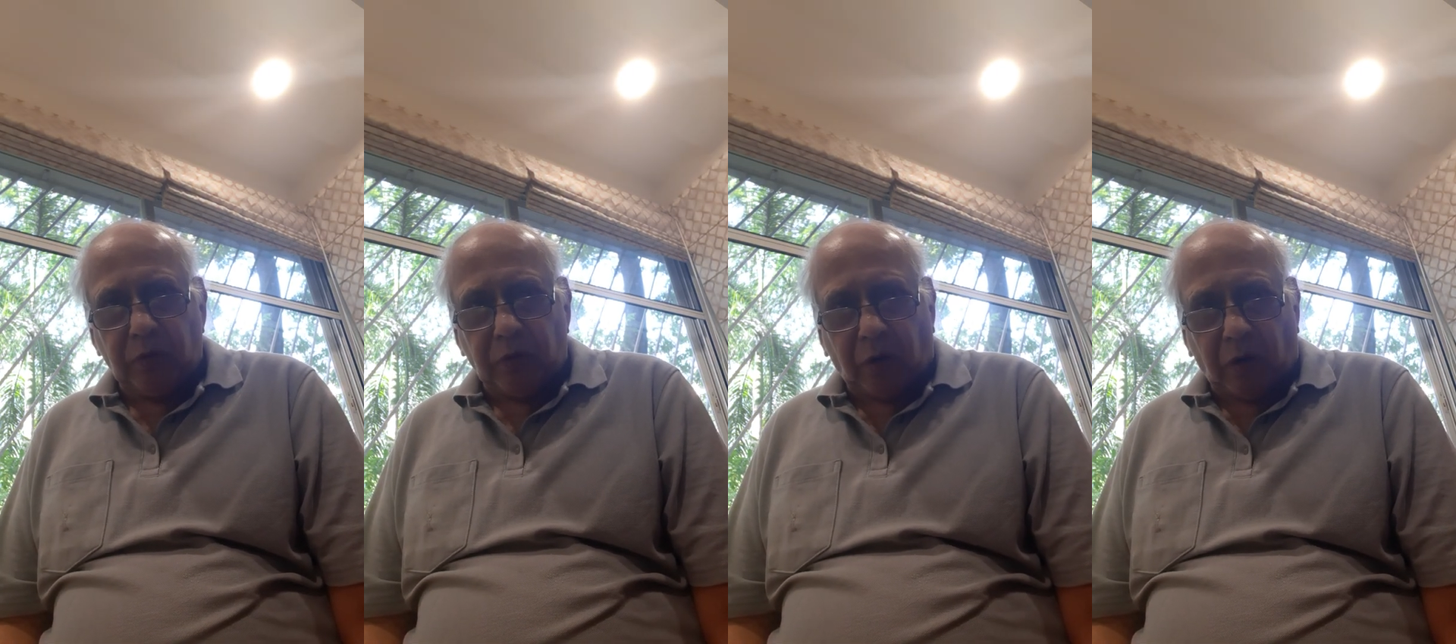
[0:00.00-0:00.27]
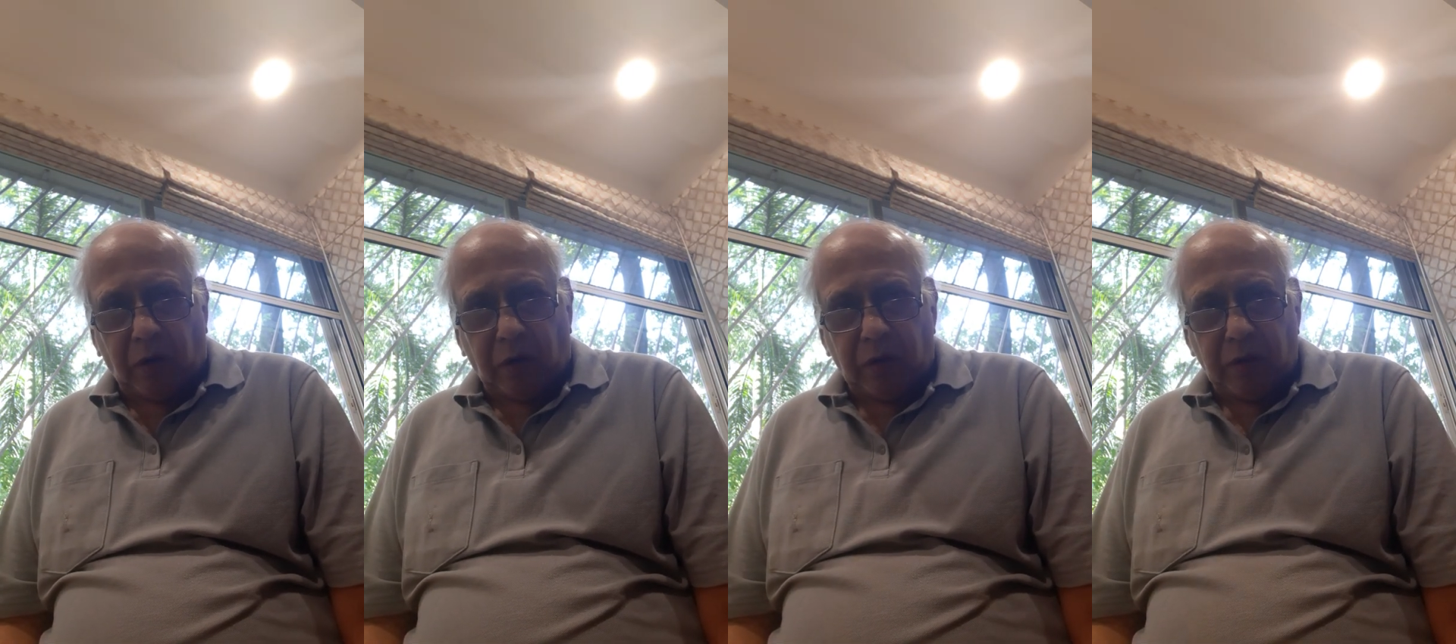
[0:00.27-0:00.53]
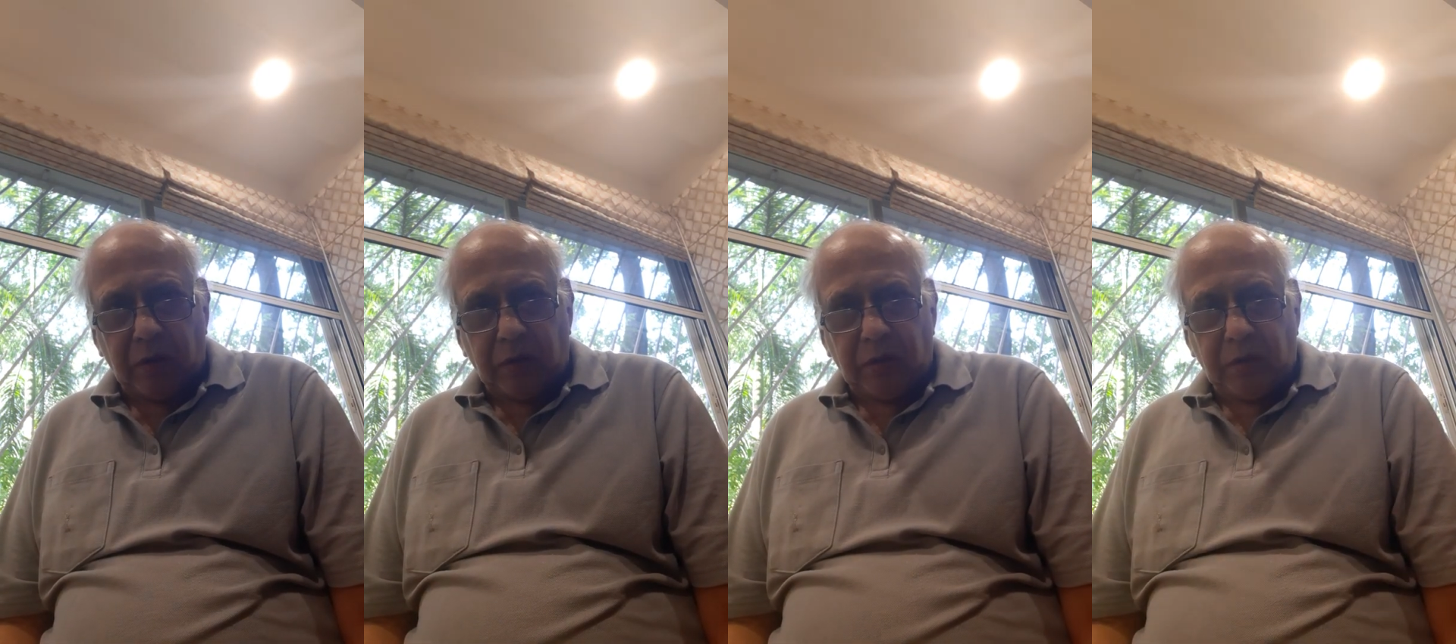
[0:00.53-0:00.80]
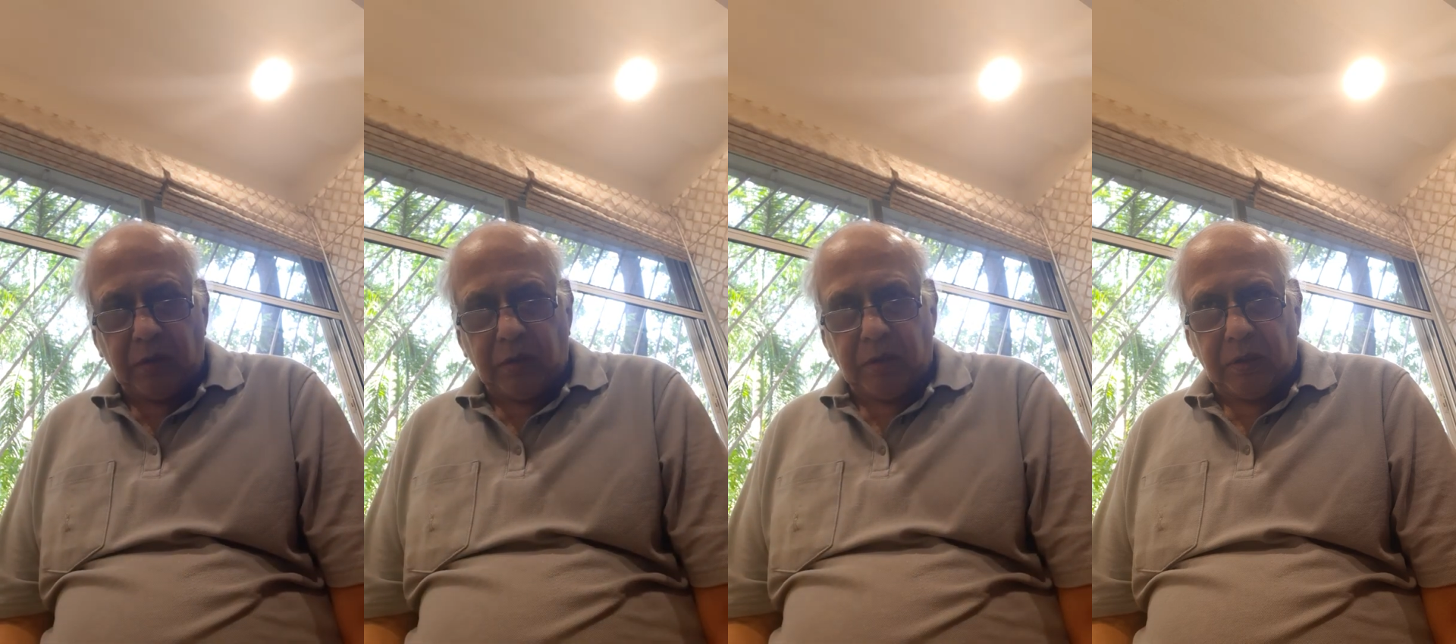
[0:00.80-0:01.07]
wrong
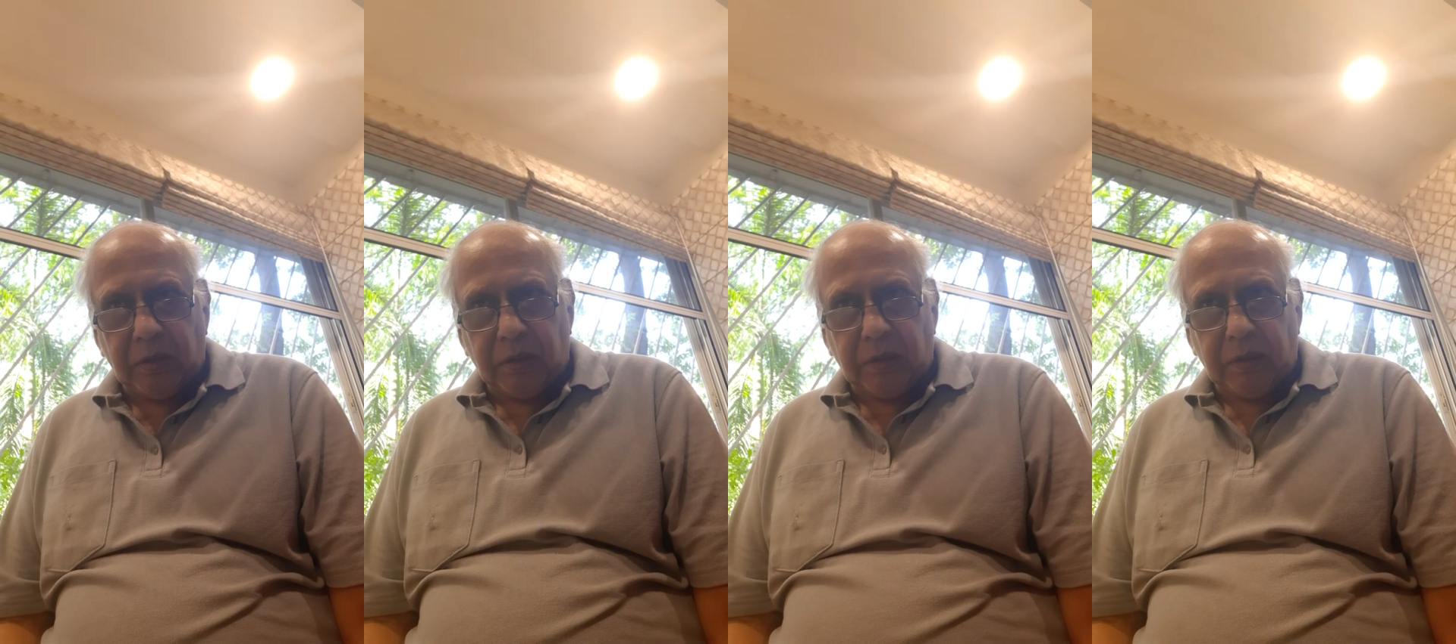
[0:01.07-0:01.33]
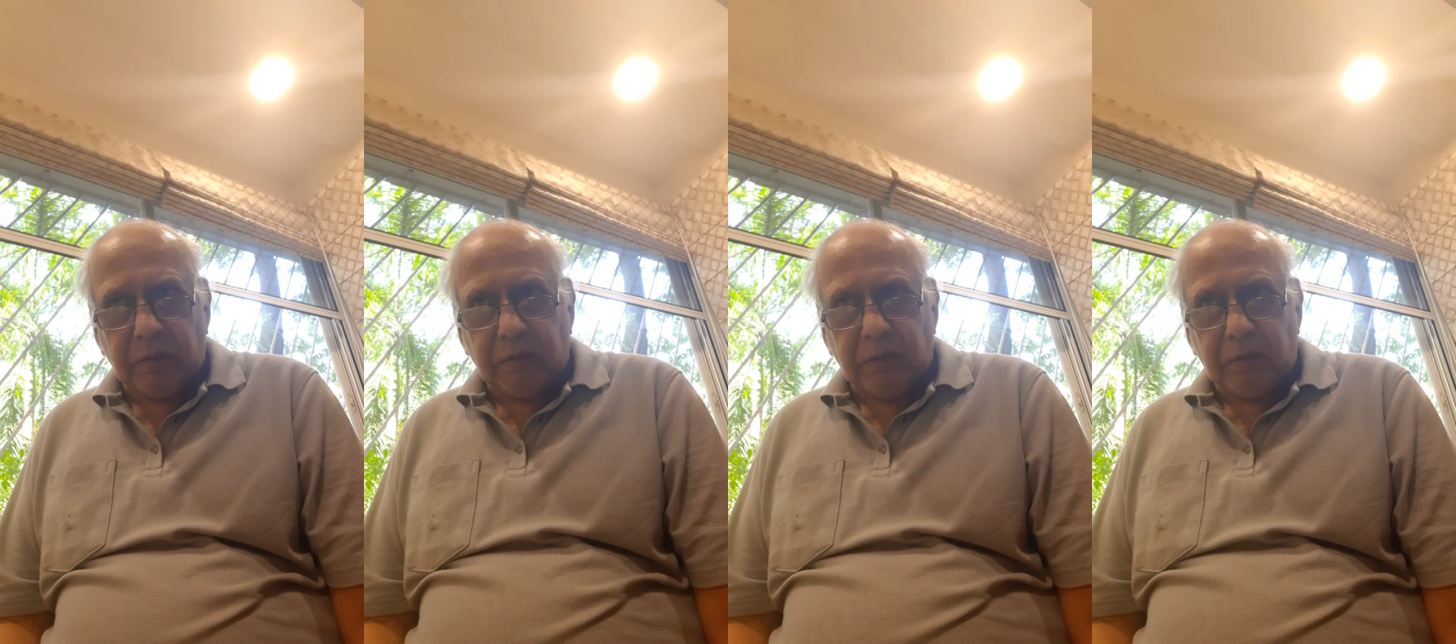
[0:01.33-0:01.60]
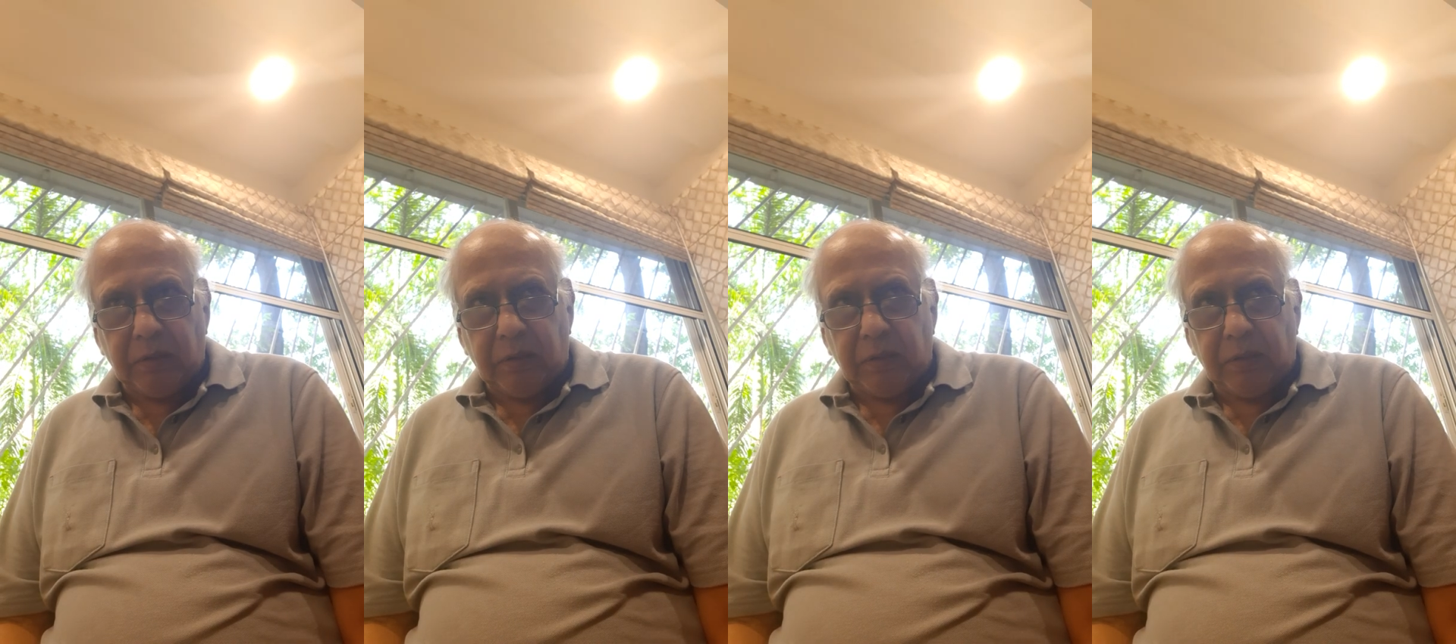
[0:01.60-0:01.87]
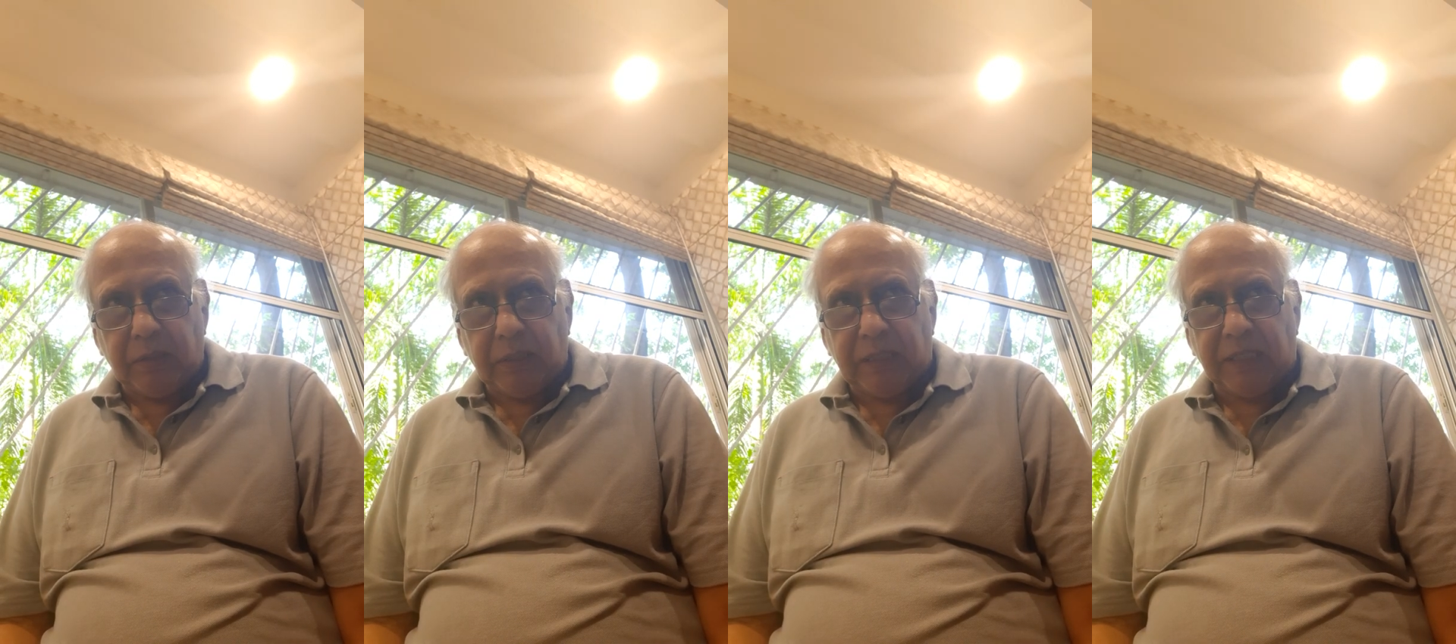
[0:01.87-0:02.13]

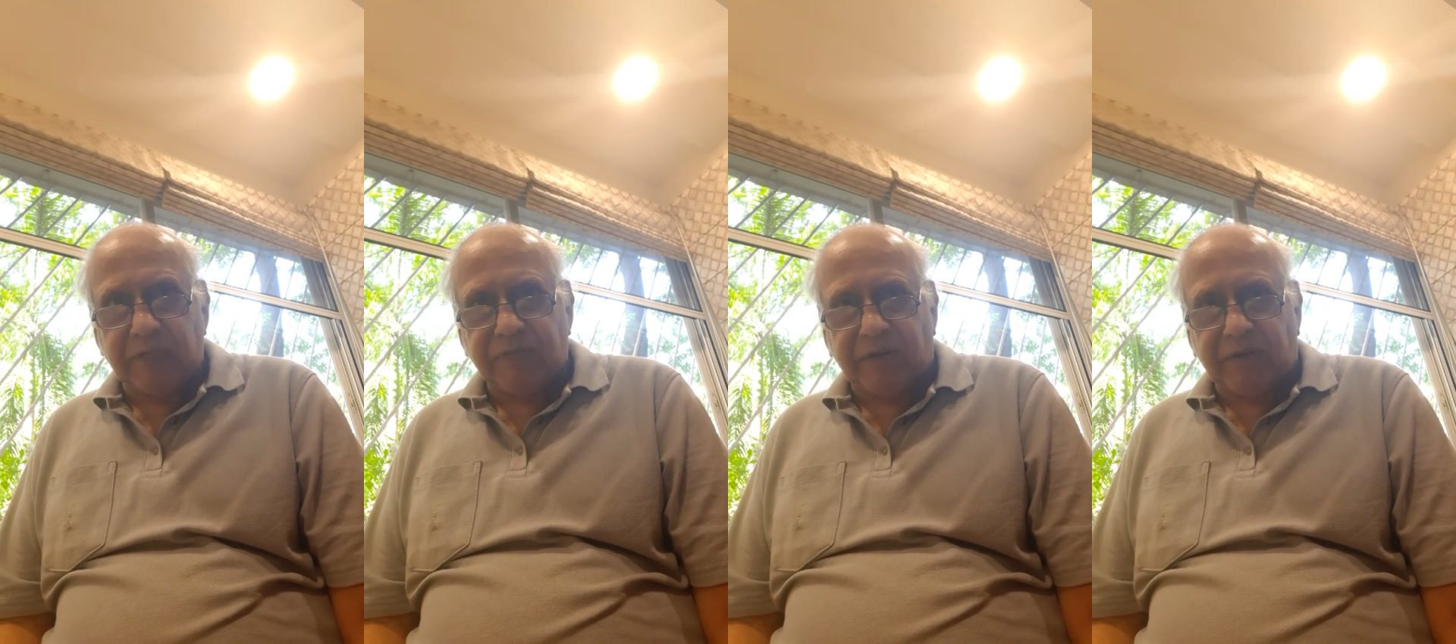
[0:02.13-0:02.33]
as